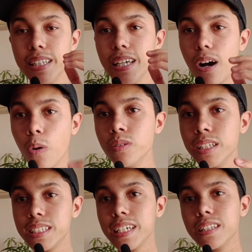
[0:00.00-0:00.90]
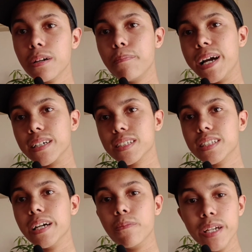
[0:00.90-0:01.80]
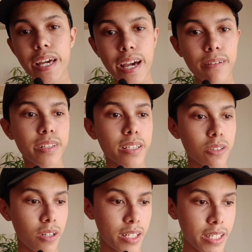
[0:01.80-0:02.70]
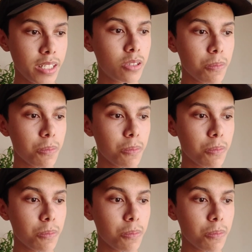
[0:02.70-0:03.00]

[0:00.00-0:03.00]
the only centre-backs that we have that are ready to